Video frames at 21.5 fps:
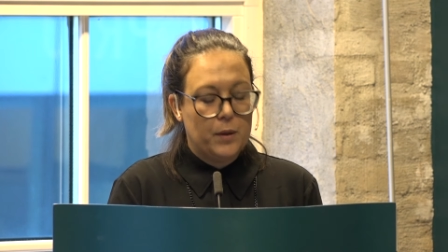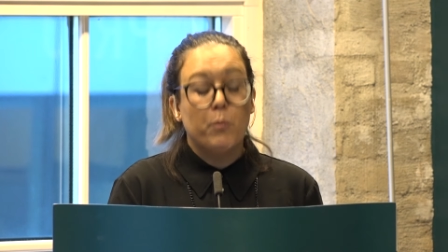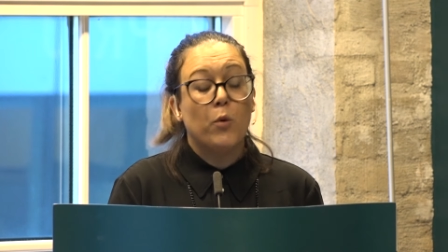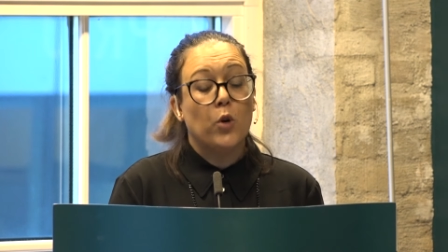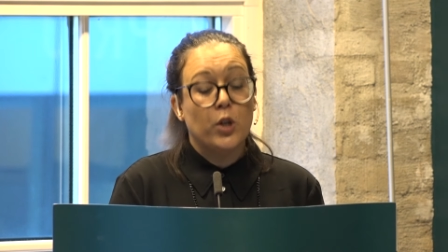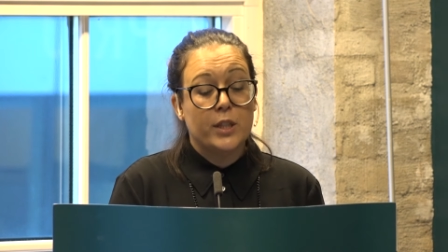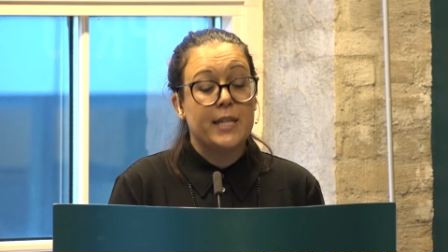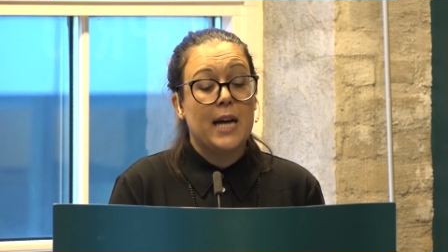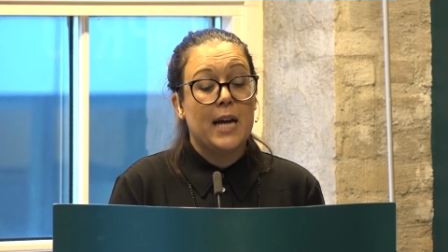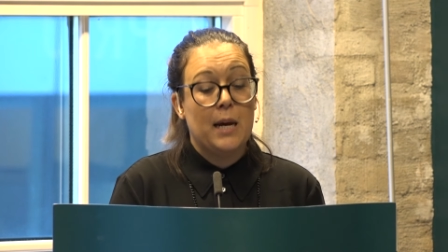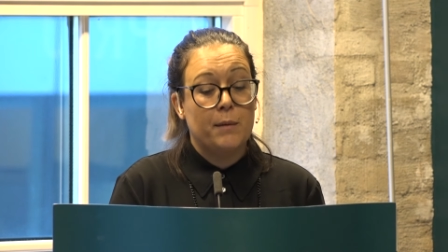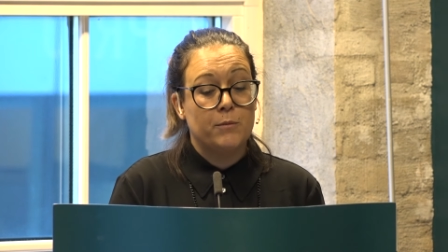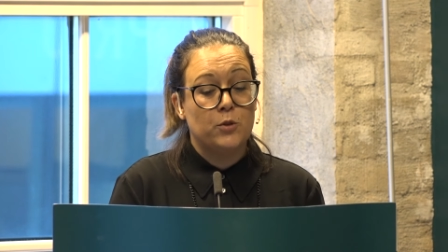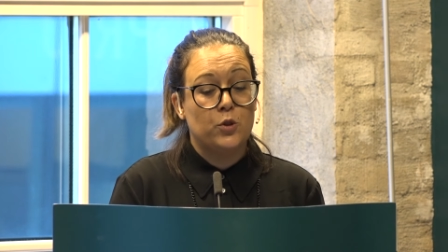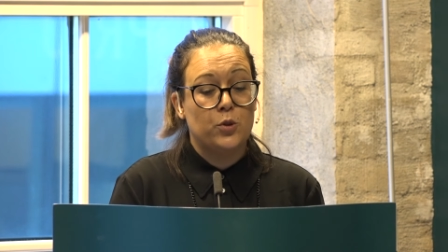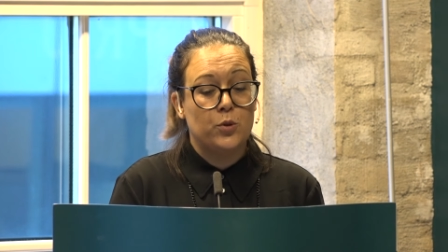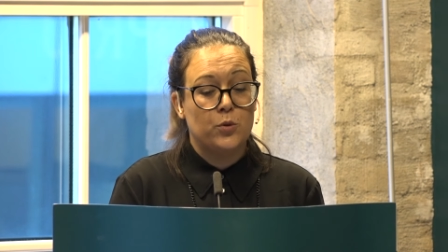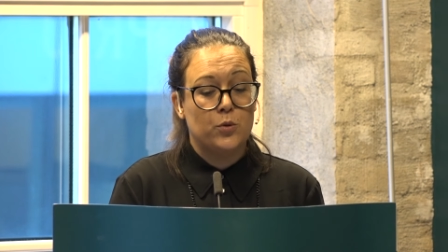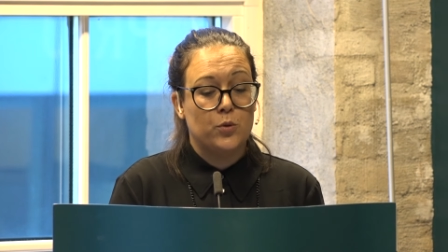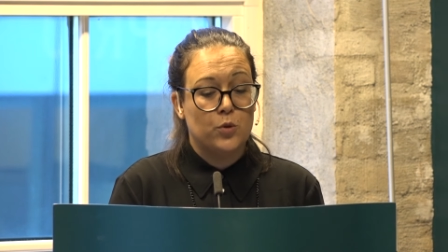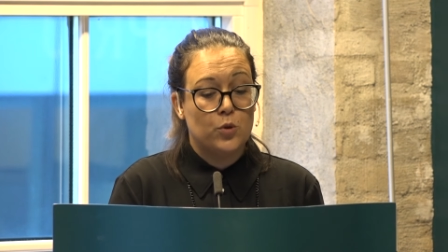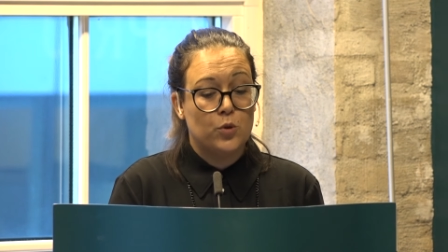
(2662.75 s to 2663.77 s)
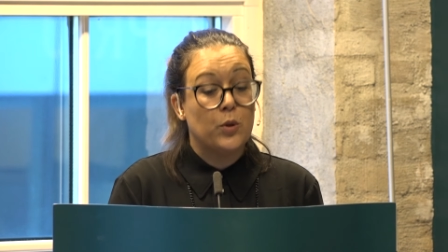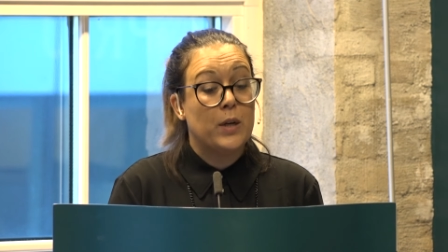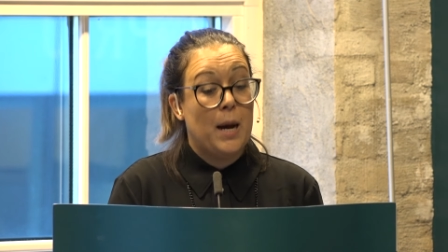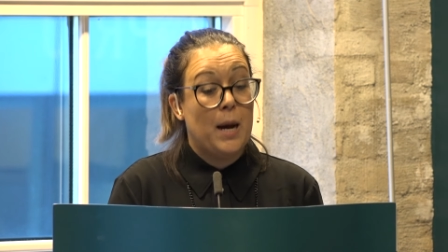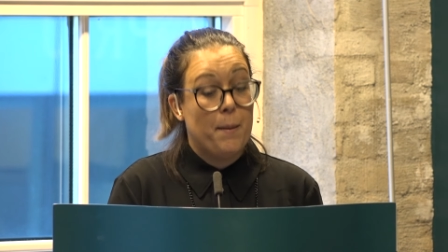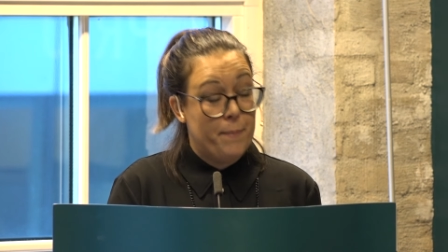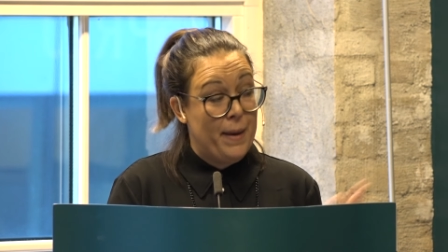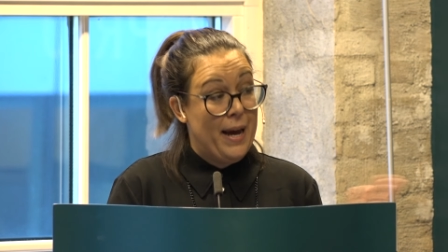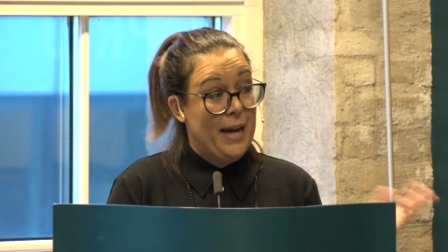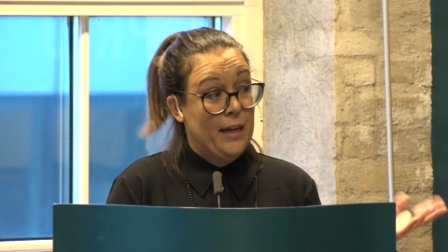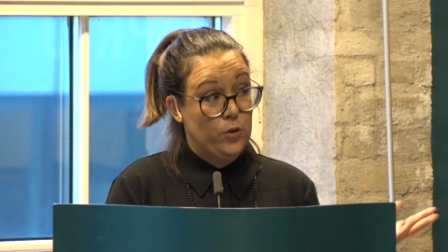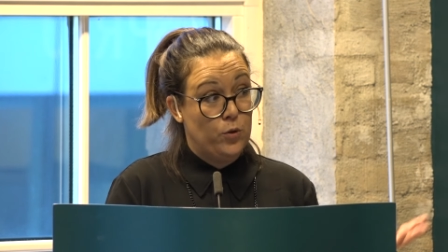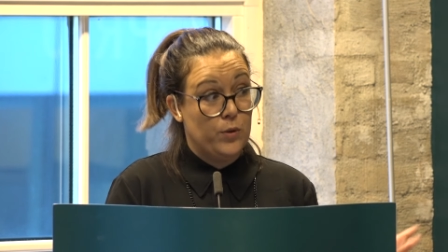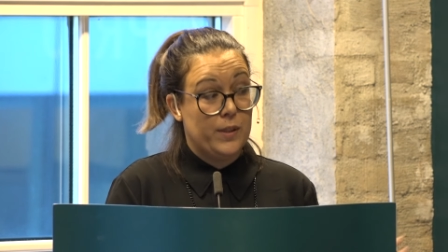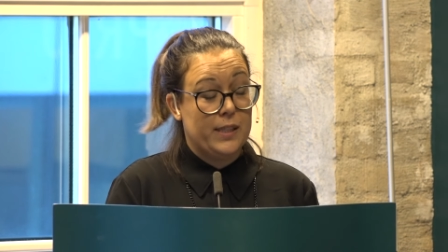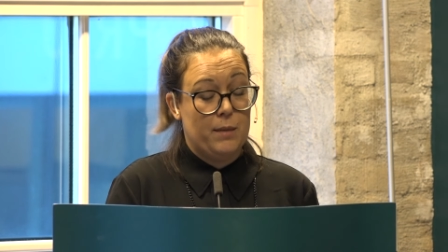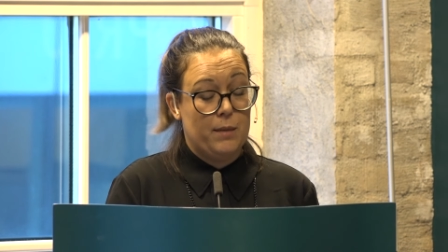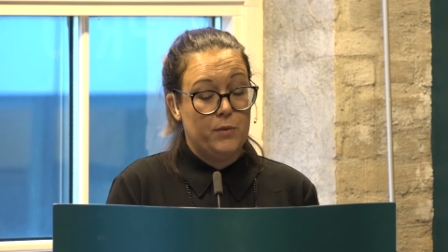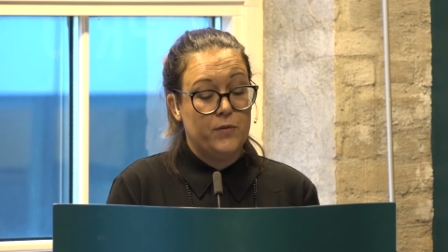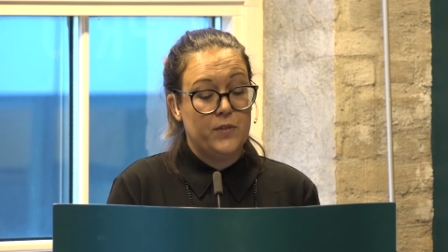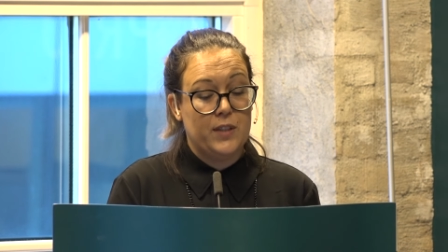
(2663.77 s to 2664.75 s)
more time to to come back to
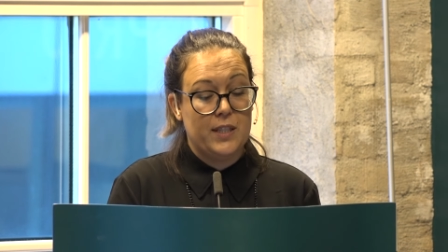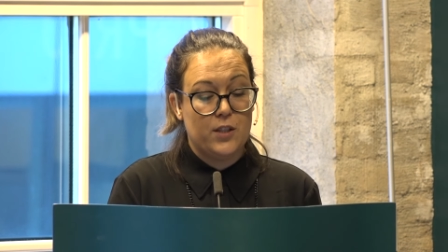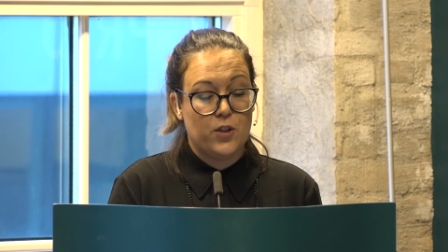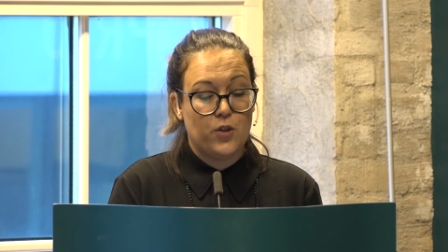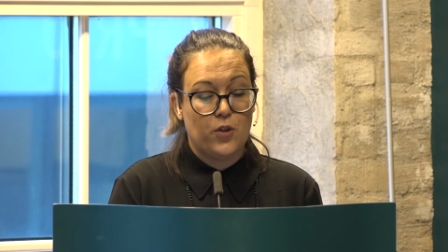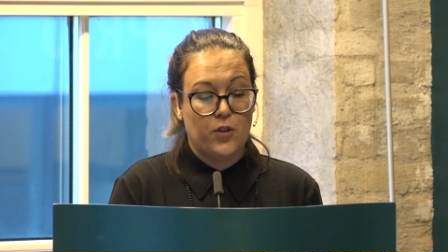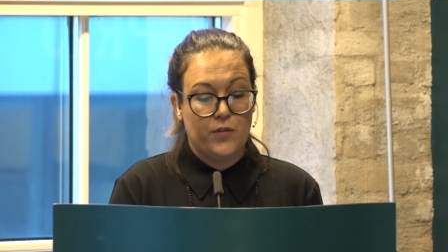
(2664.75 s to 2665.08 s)
some of these